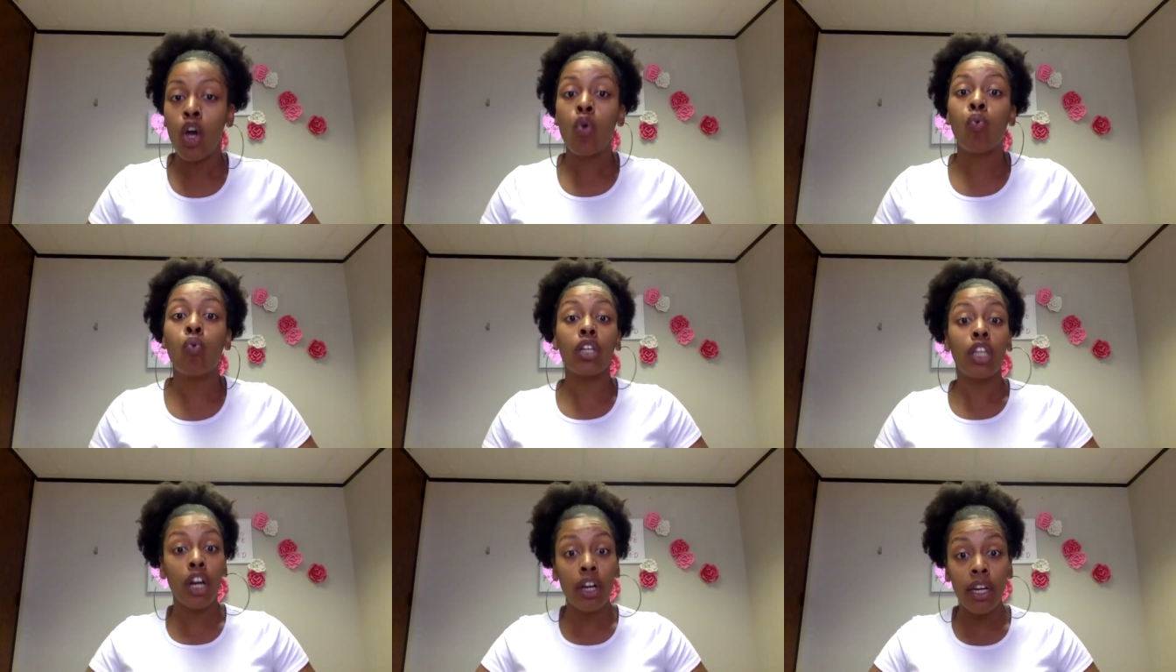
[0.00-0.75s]
We're
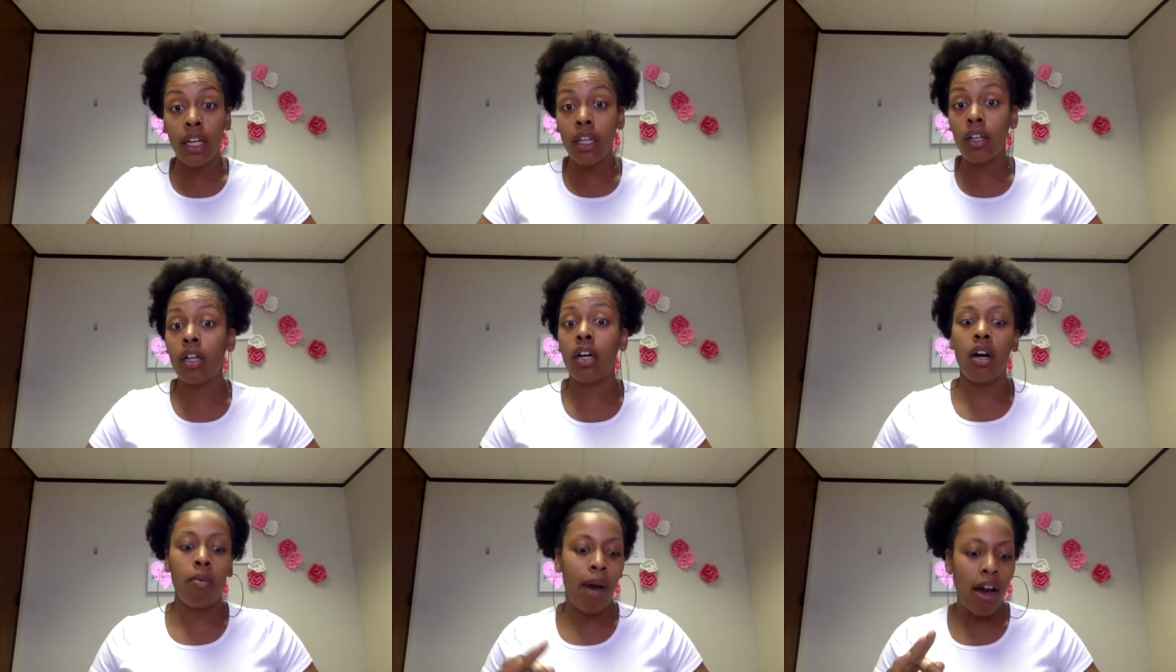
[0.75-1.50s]
learning
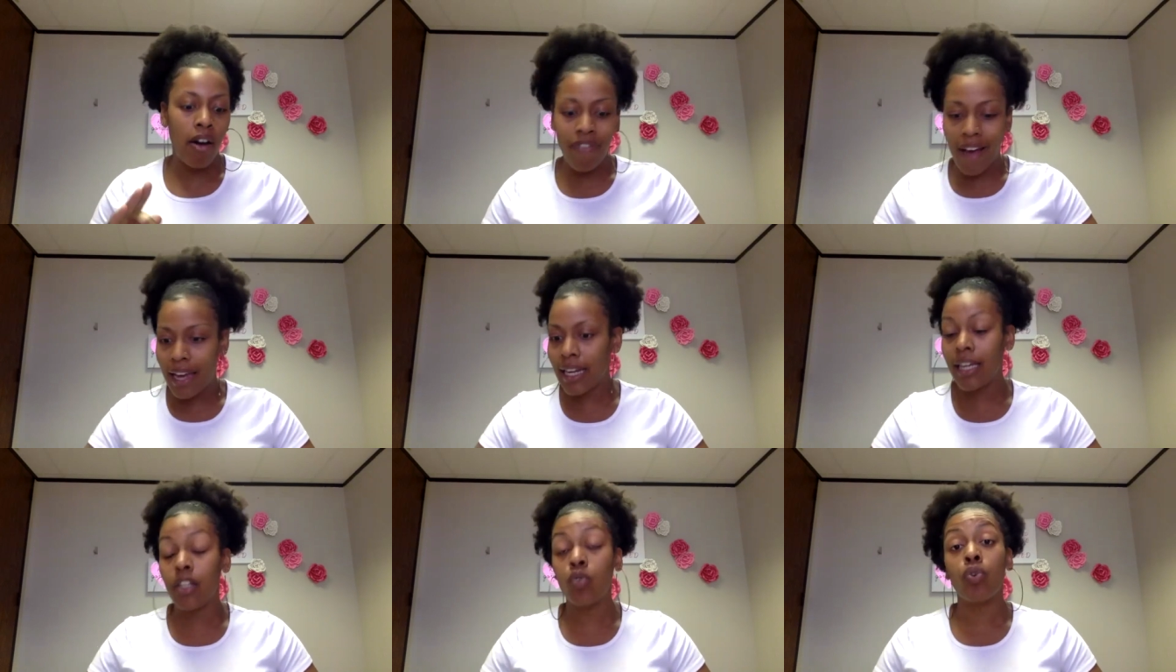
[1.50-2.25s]
about
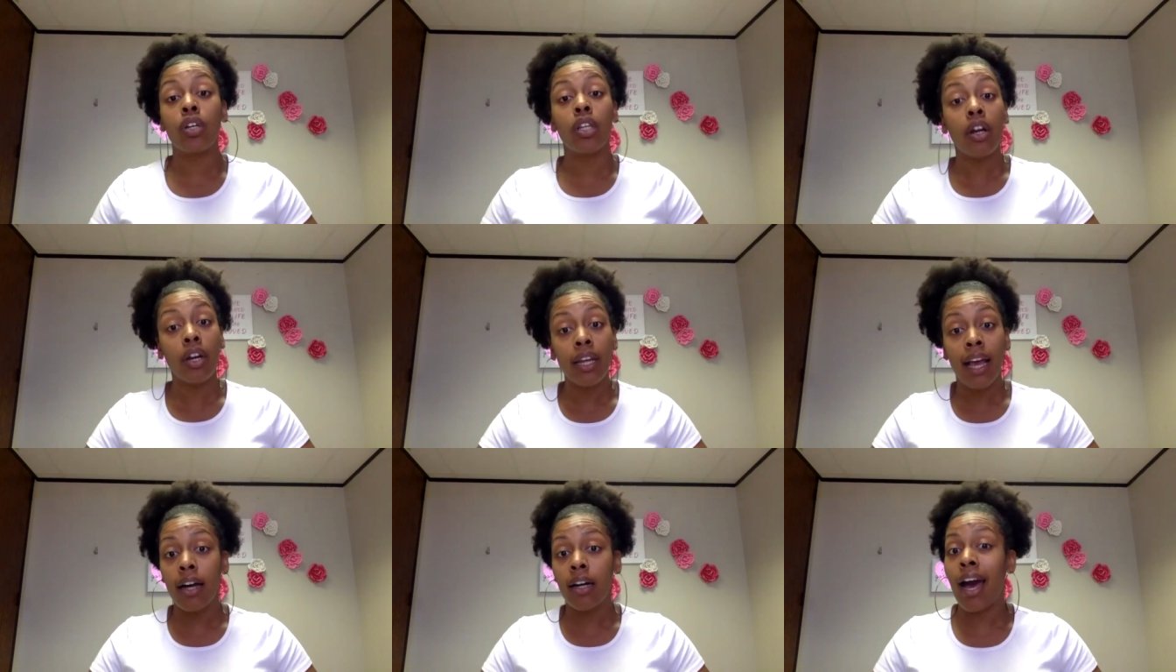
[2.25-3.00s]
finance. We're learning
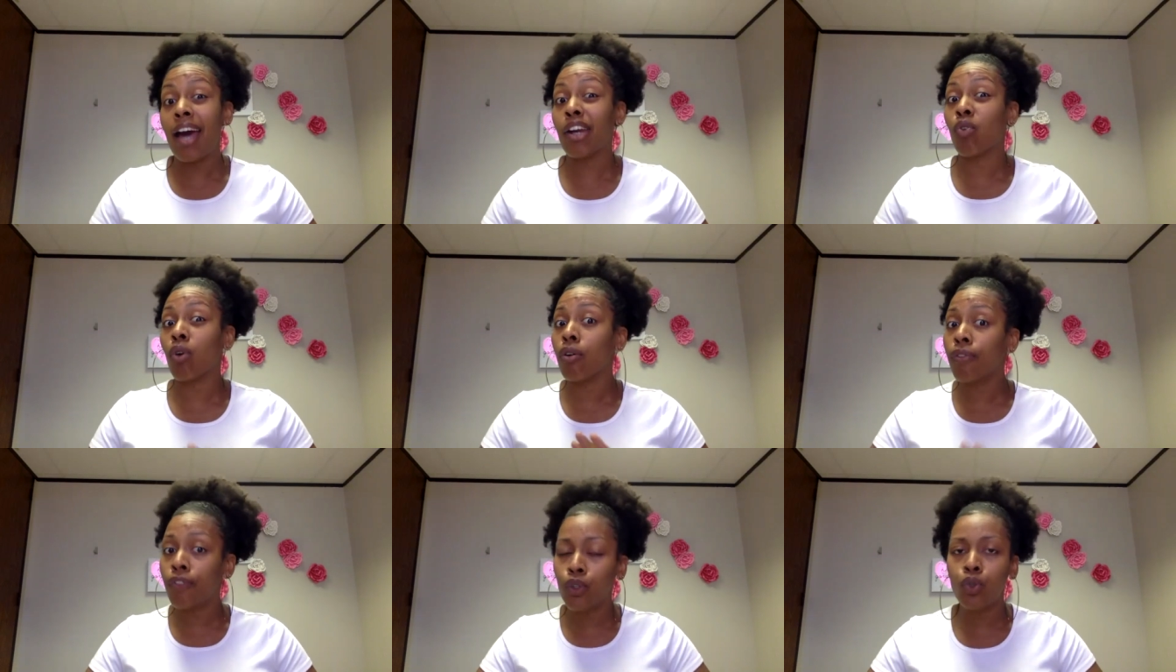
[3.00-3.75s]
how to grow
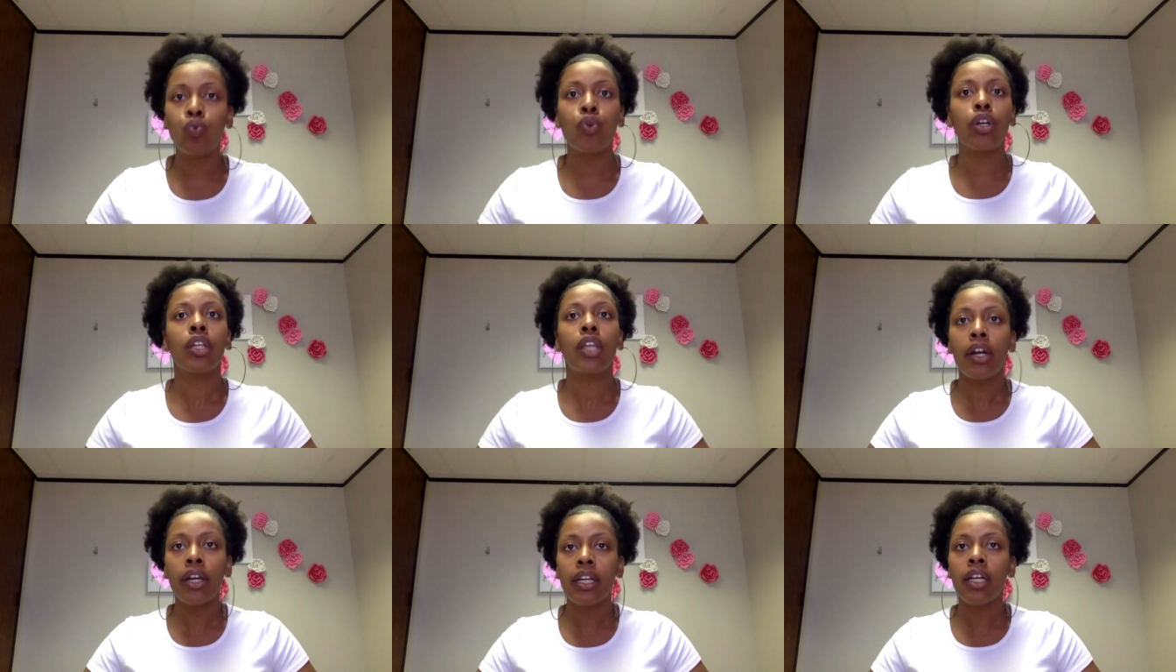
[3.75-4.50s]
food. We're
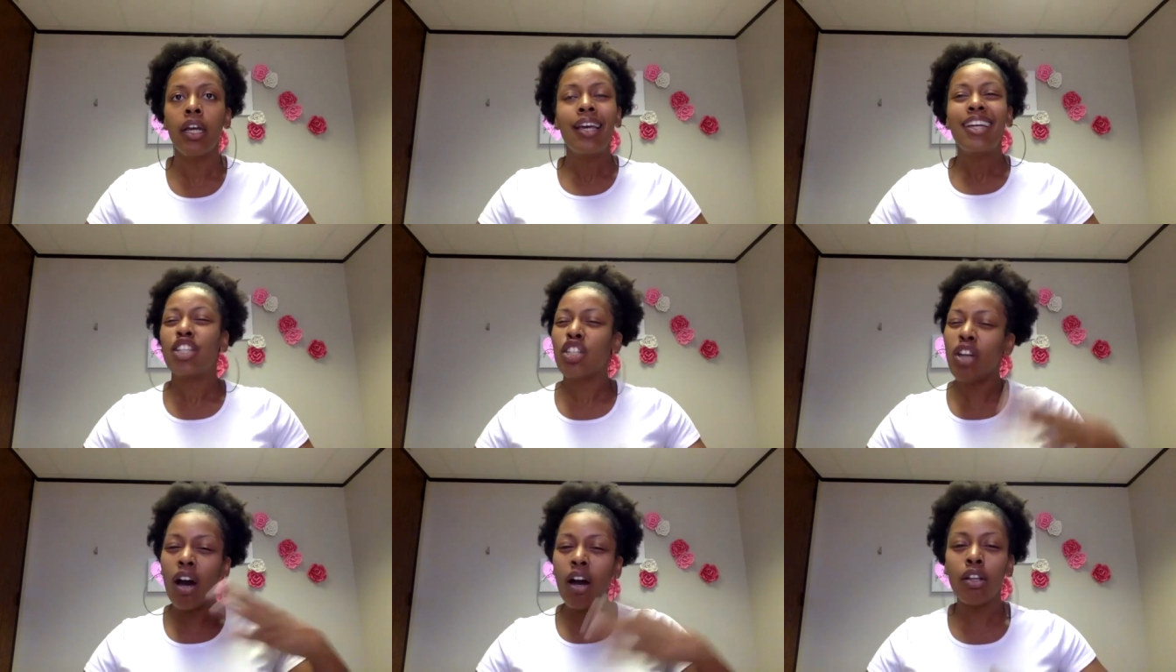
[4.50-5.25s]
learning just
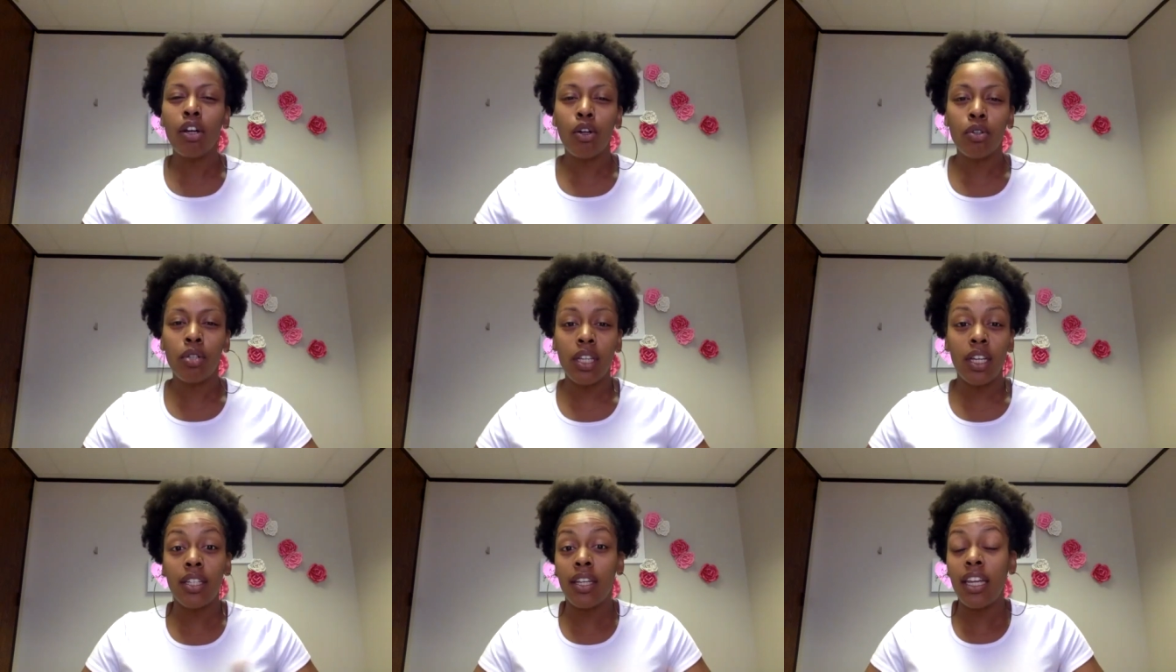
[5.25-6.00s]
all of those
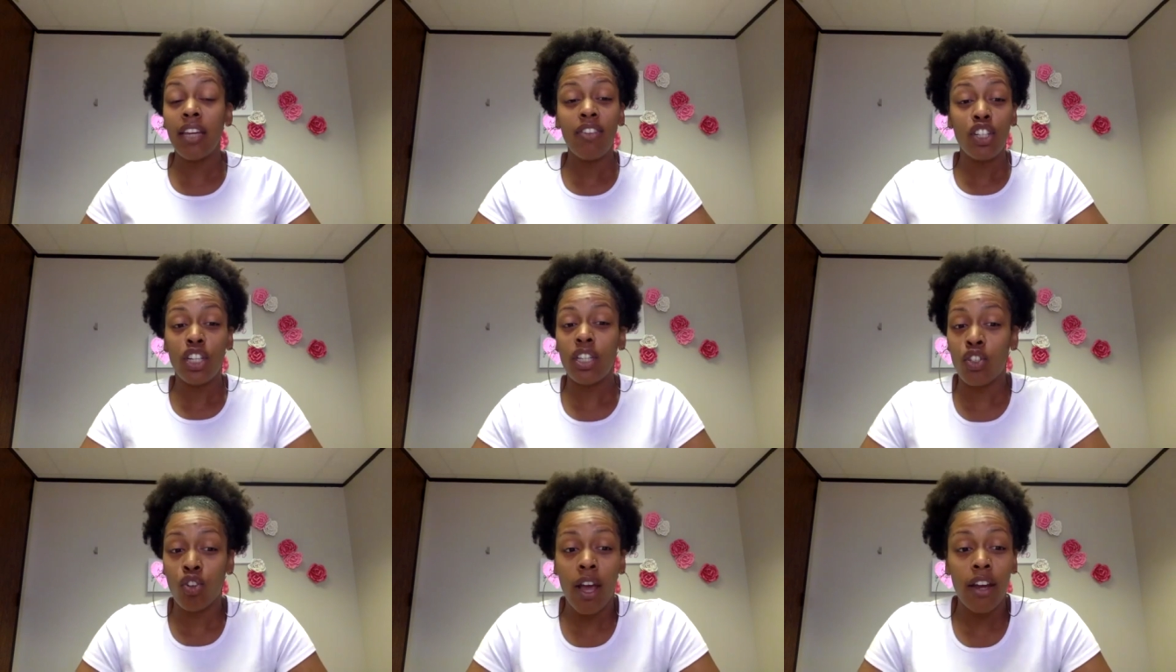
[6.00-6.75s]
things, and even just
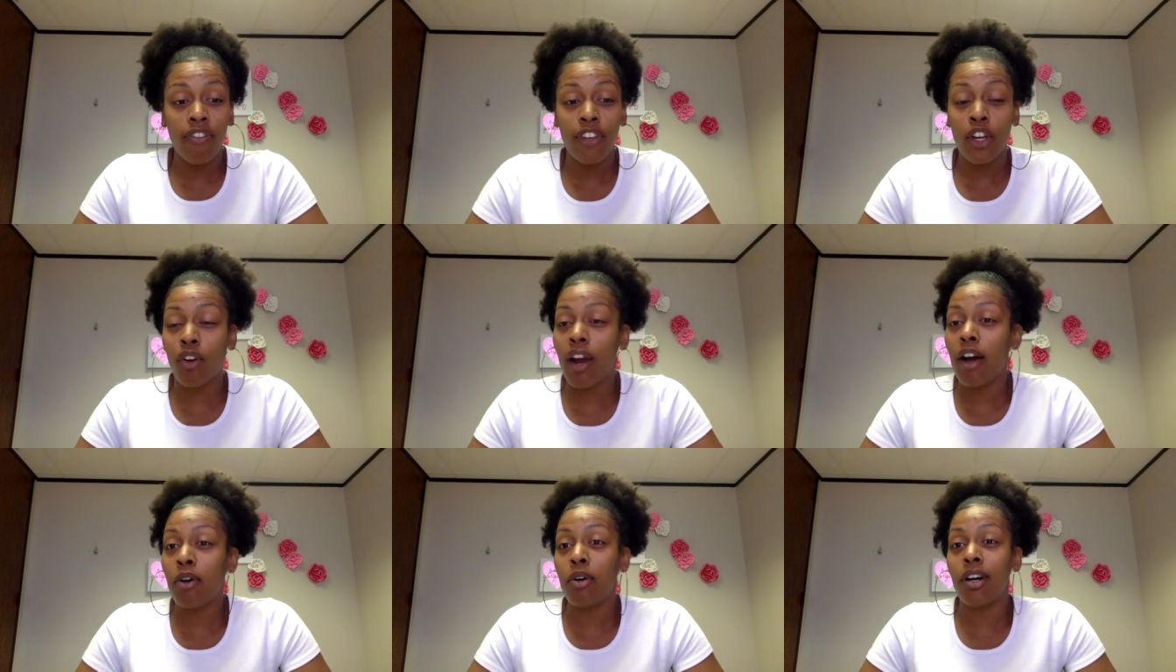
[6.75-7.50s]
trying to figure
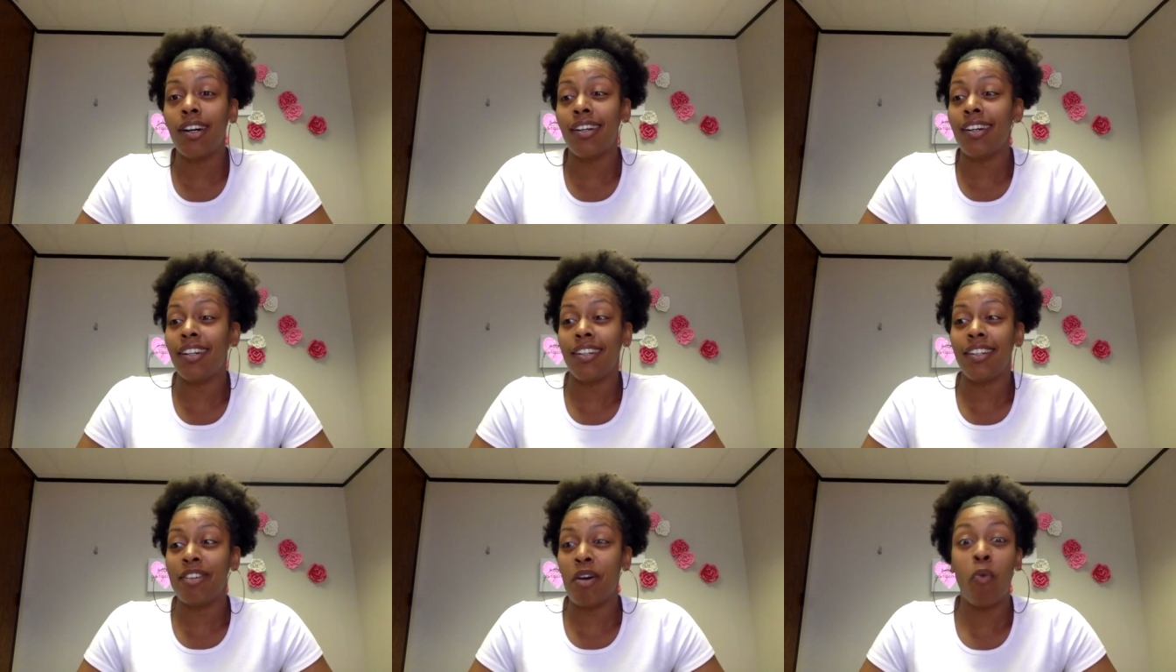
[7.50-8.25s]
out
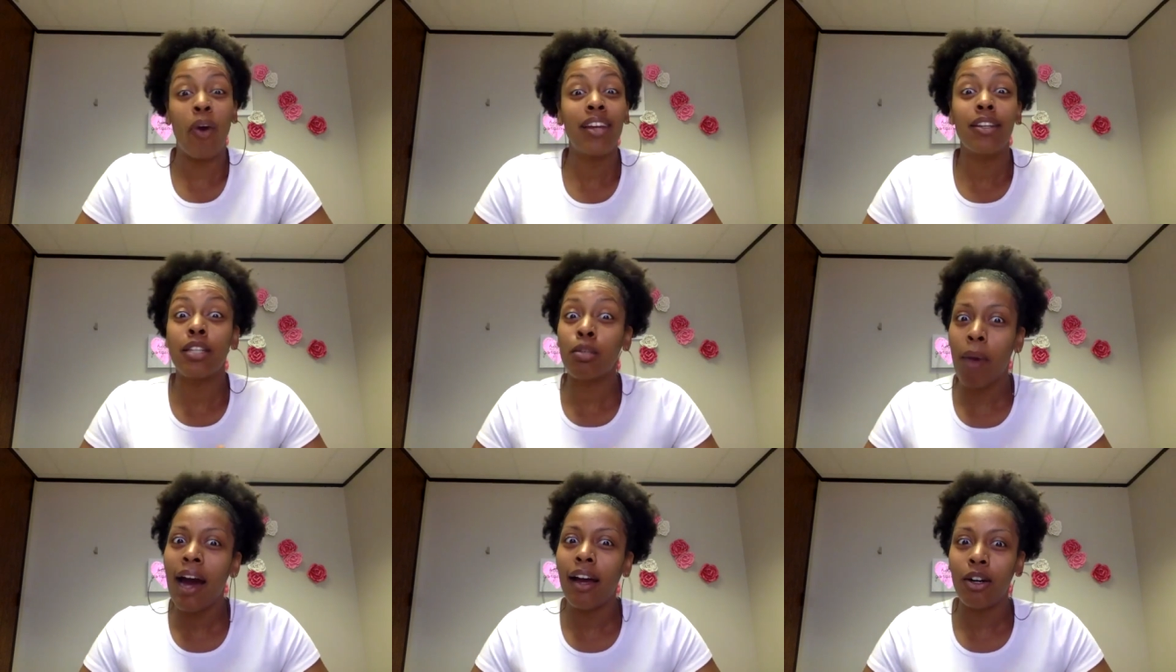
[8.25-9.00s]
a way to
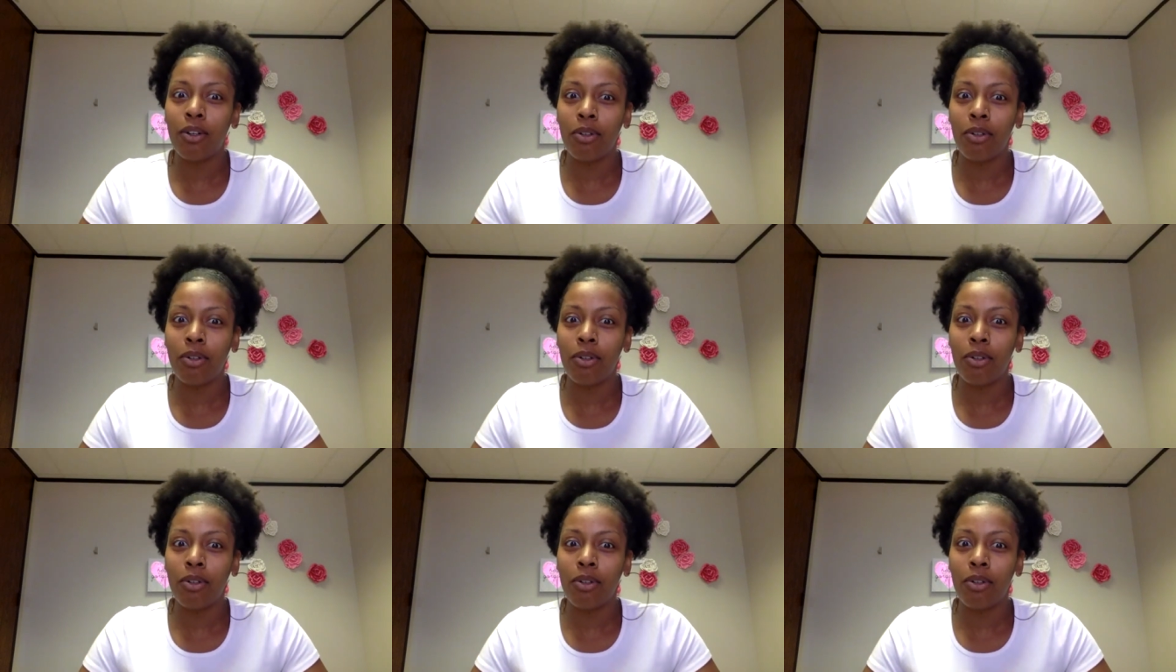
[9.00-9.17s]
smile.